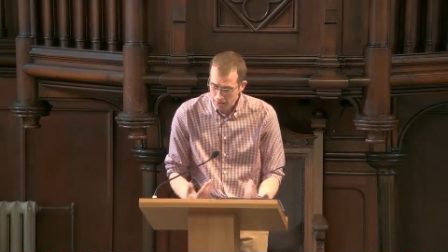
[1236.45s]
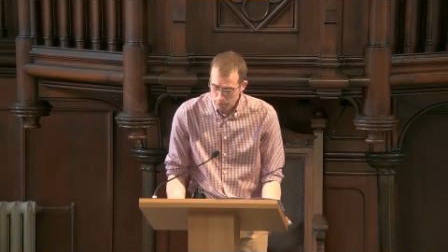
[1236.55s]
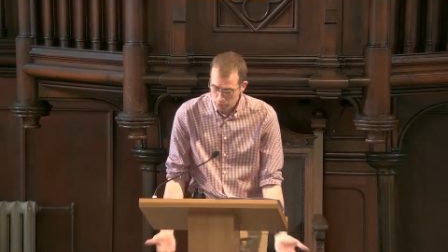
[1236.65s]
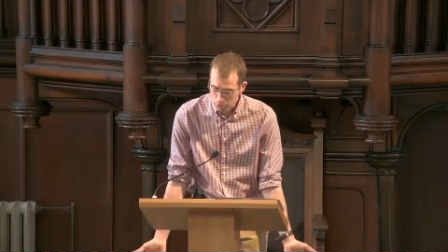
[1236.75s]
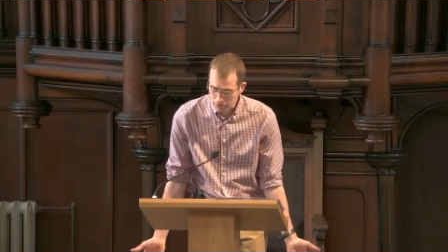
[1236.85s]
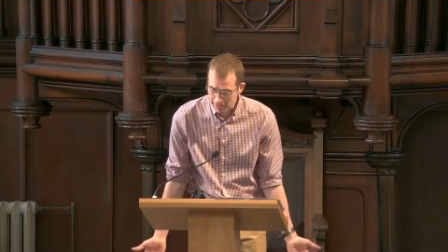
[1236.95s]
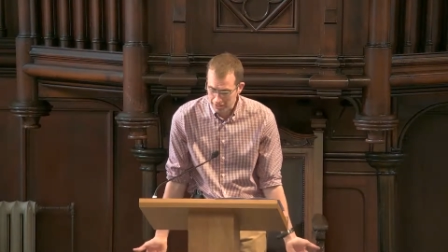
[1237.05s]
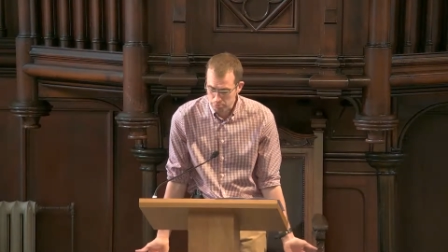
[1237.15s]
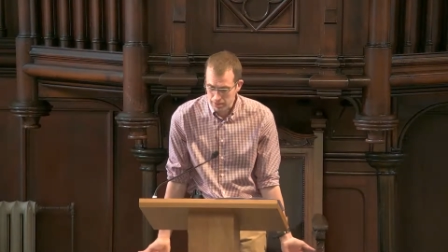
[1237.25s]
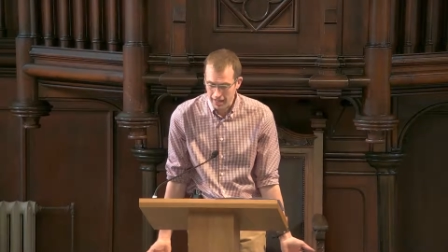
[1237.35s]
which we'll
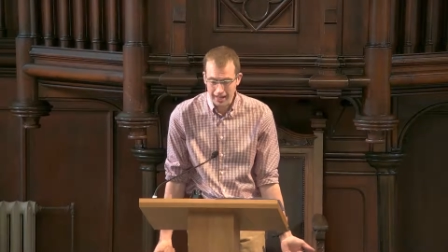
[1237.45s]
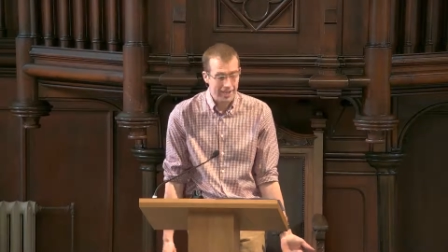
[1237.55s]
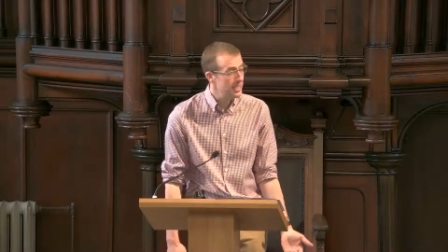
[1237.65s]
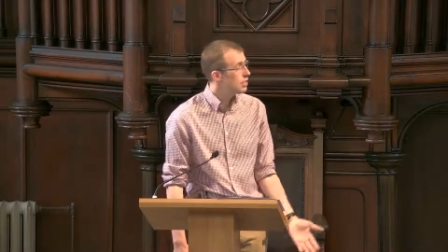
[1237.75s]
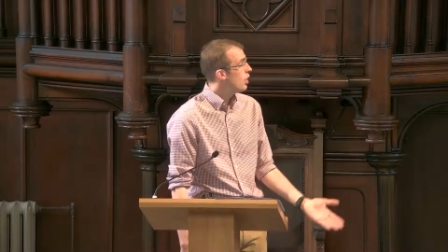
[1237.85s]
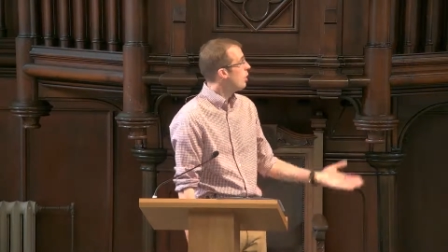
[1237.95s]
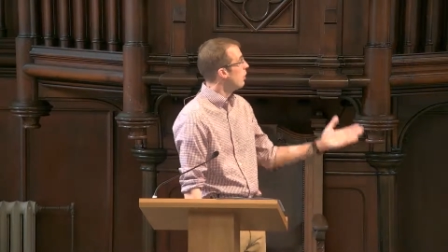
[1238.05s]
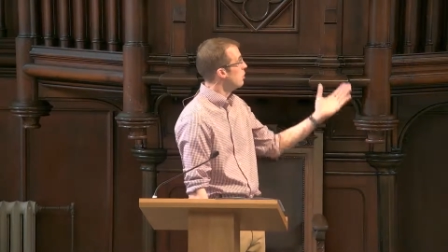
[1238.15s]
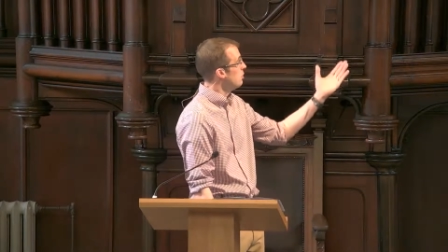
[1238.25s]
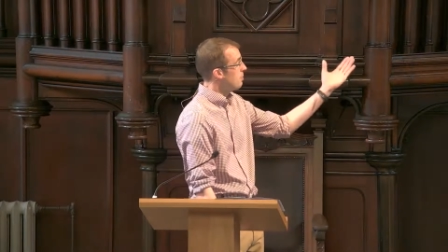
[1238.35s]
leave behind,
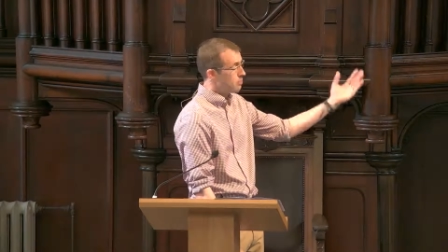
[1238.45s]
or do we